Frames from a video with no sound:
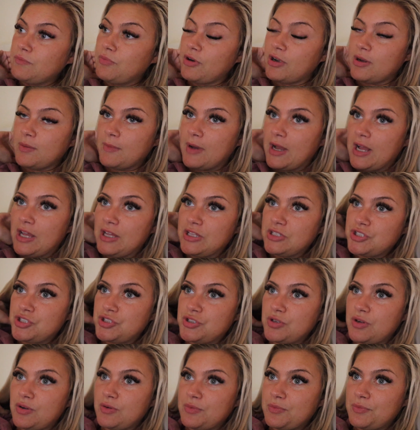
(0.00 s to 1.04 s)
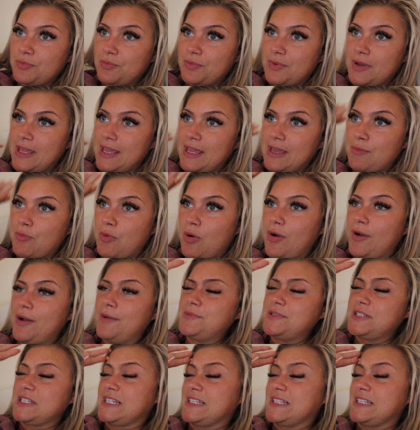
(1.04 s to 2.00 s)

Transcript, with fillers: Pretty much we woke up to